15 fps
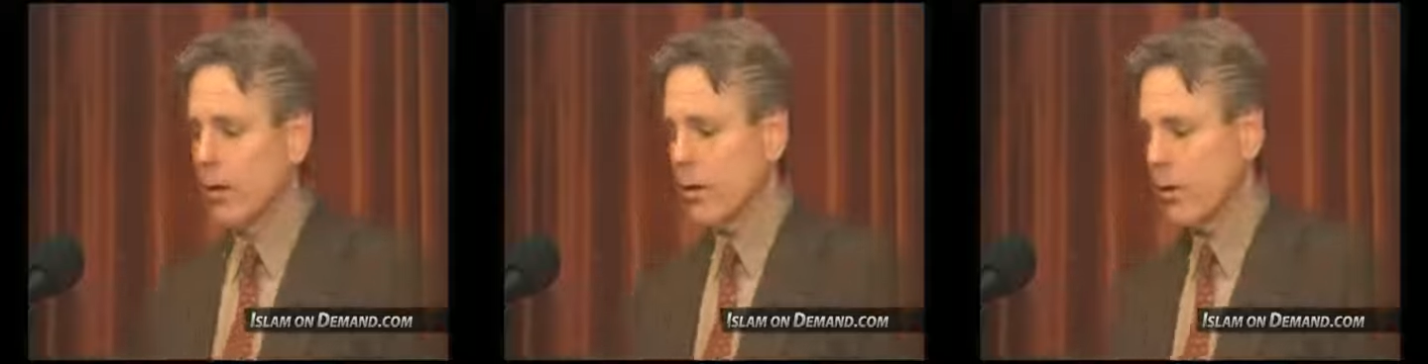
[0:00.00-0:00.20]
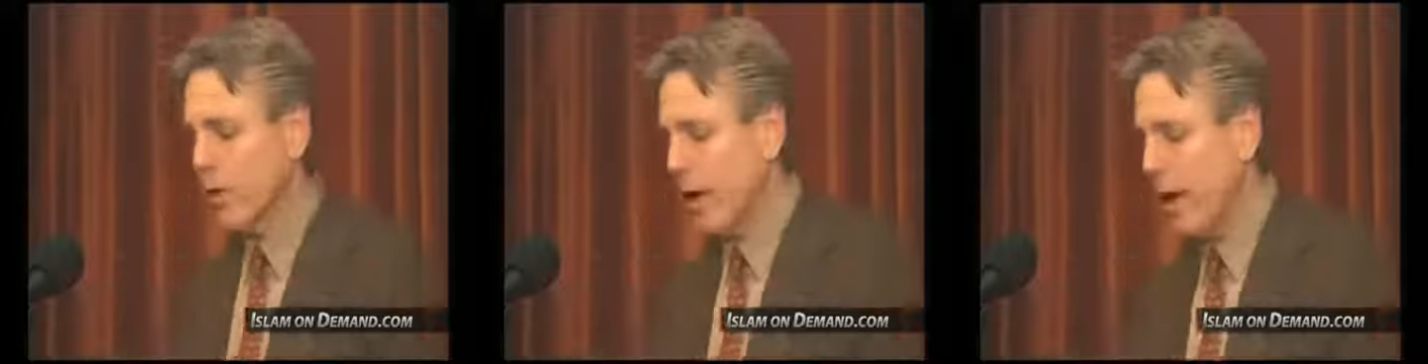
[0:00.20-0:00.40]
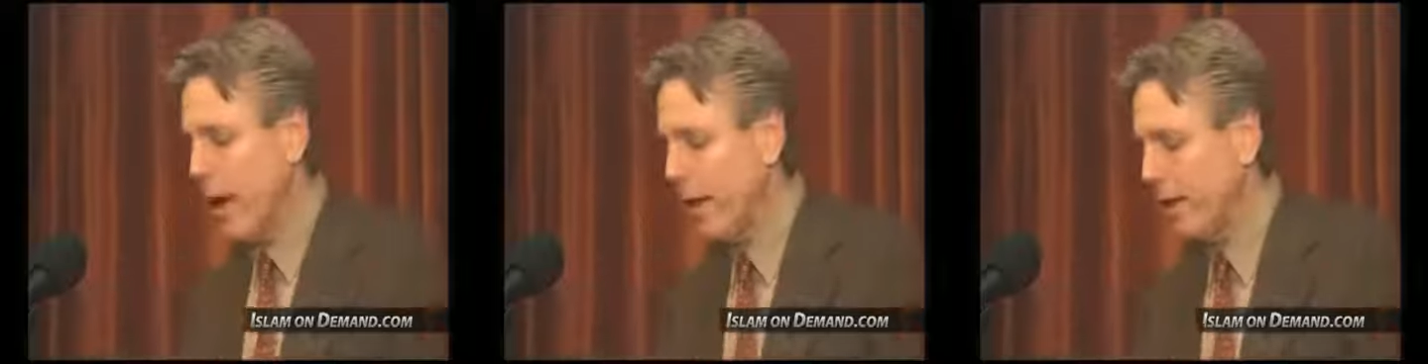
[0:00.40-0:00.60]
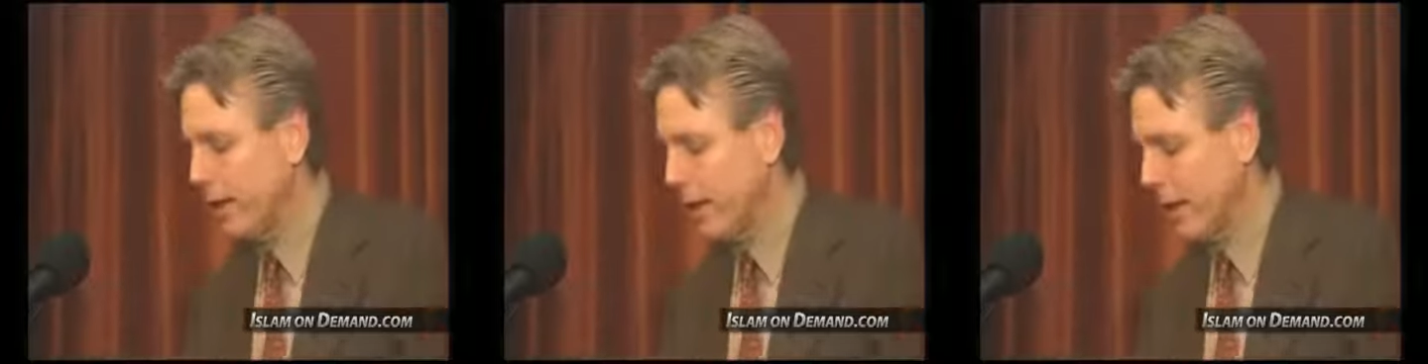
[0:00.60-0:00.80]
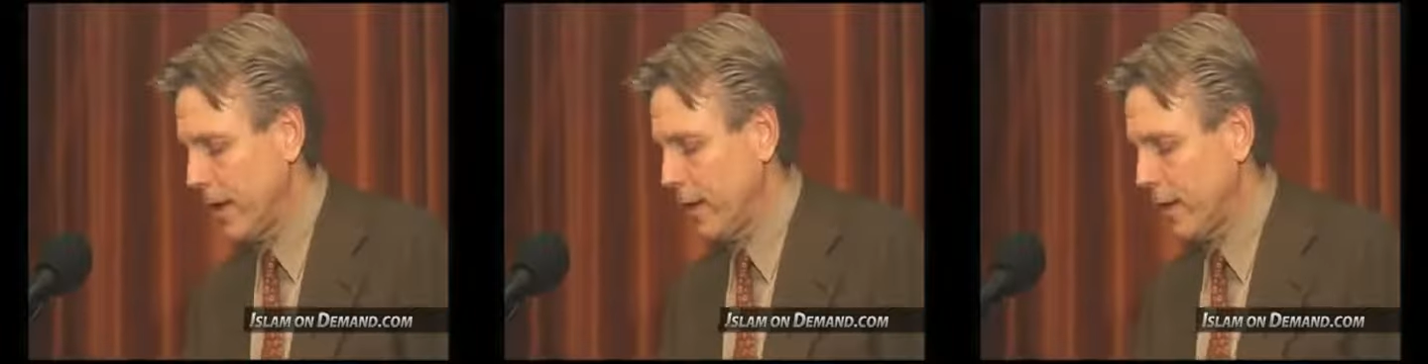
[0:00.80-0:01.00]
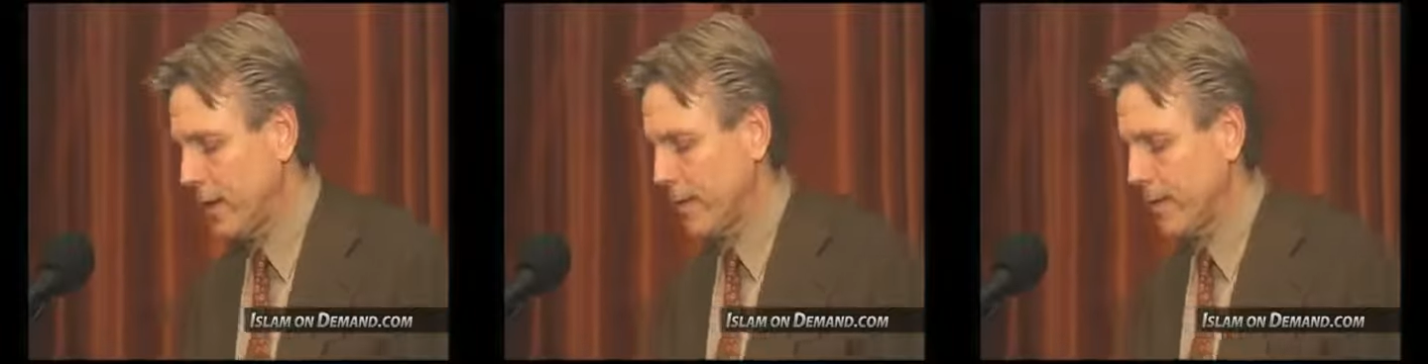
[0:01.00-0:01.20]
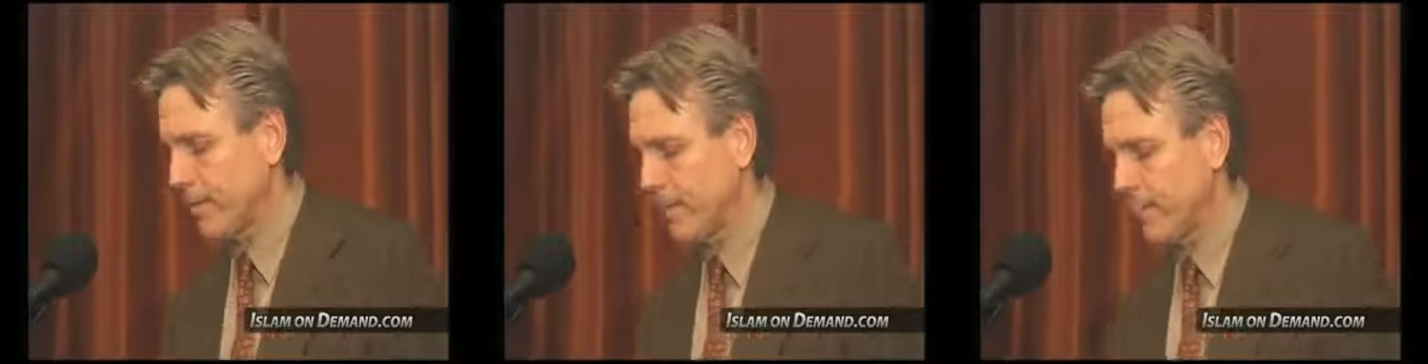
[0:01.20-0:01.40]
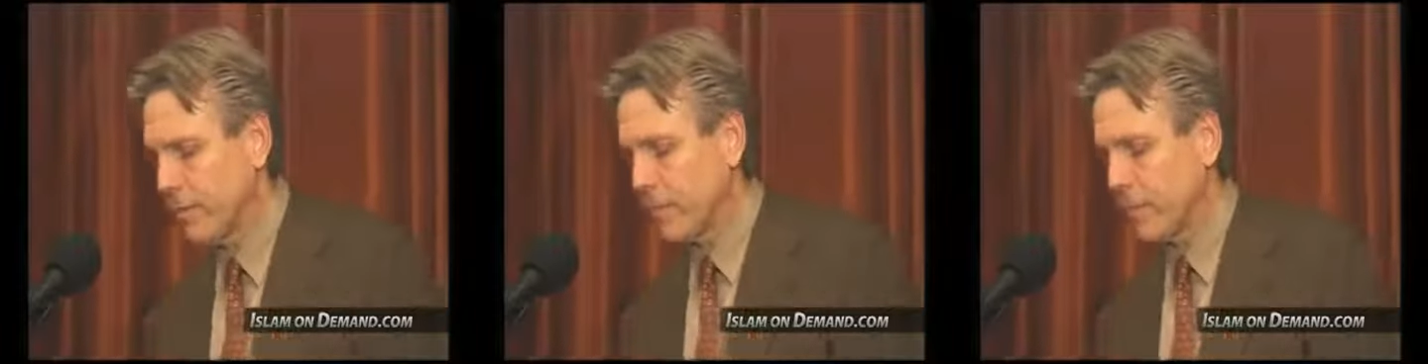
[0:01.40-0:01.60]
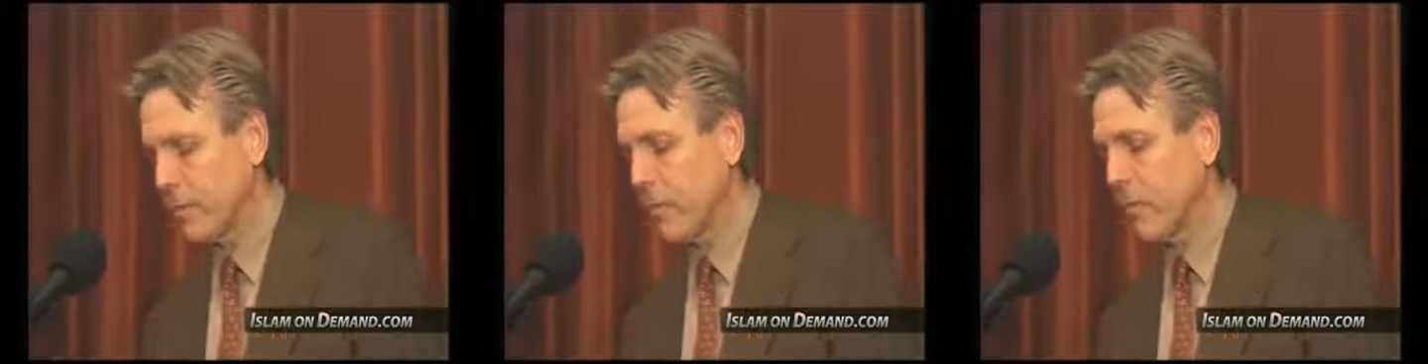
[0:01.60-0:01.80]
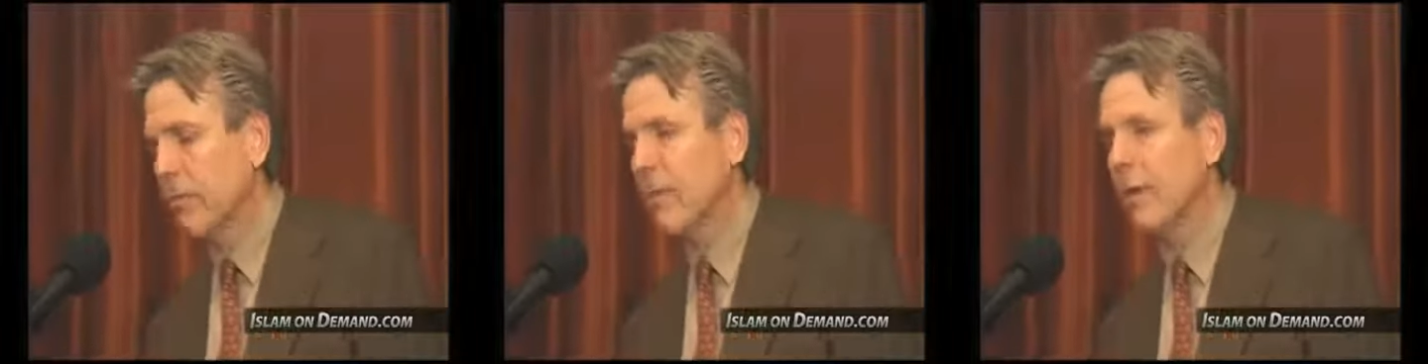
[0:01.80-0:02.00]
The Quran says
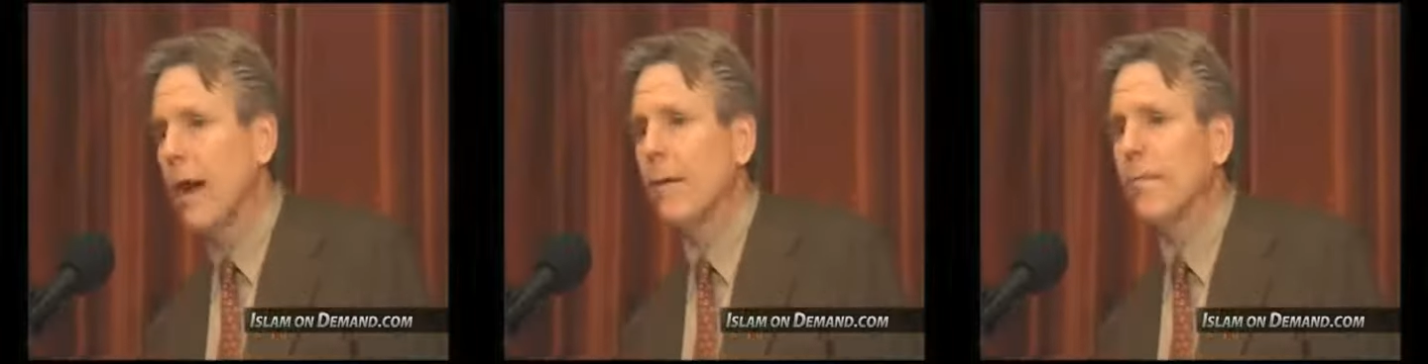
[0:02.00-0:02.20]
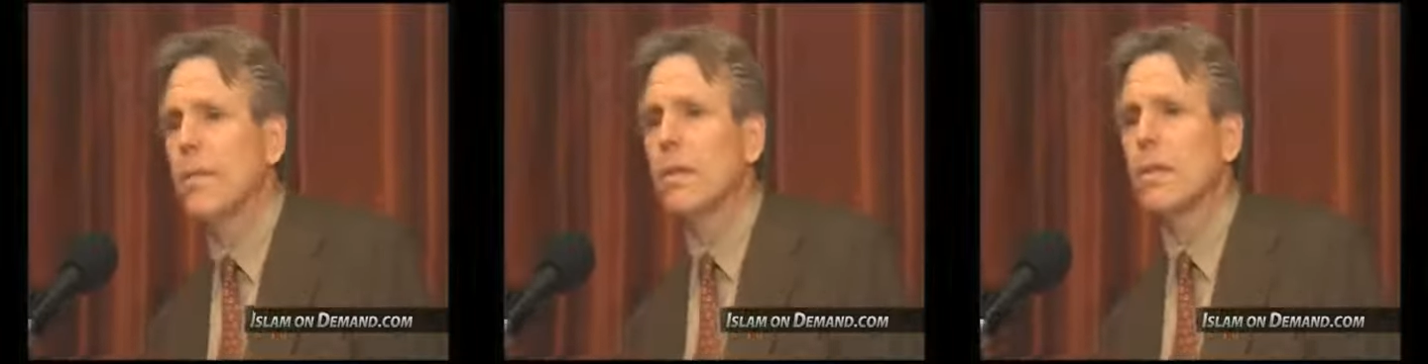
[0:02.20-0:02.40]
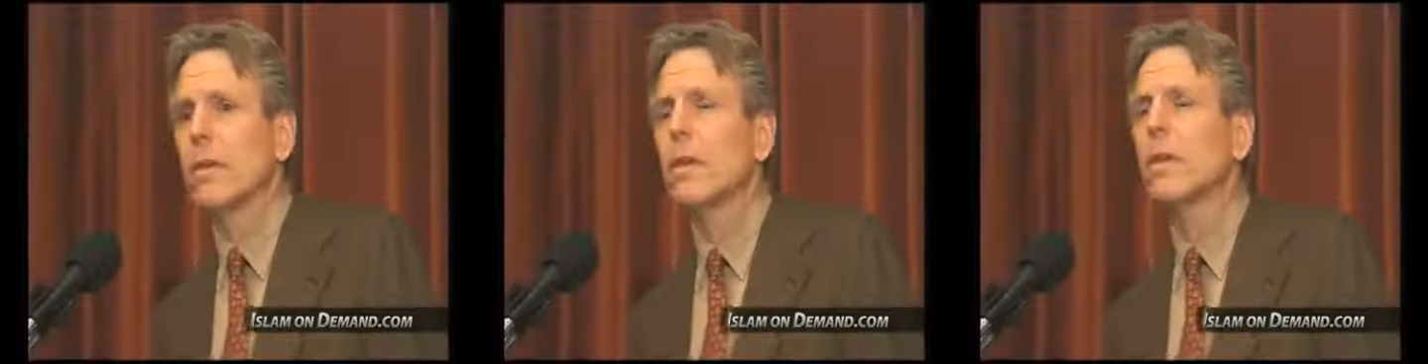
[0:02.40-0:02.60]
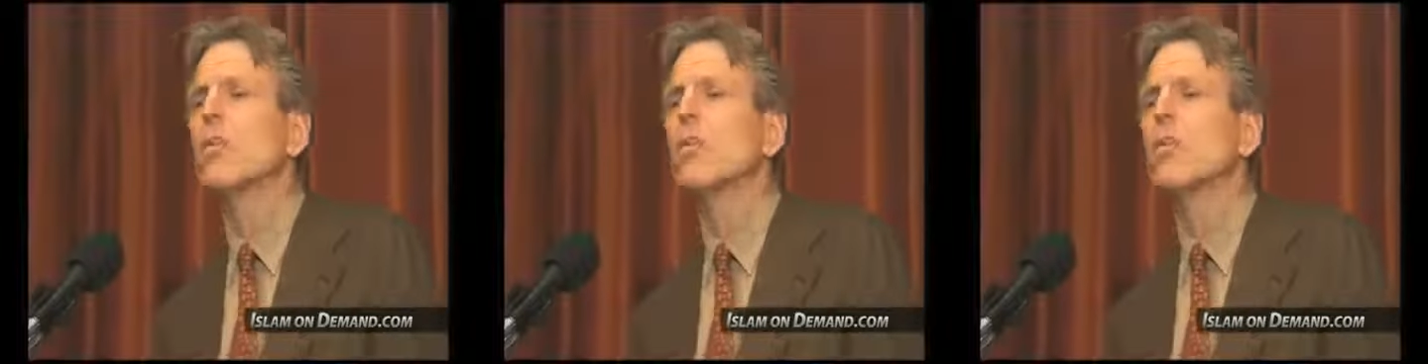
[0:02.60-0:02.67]
just the opposite.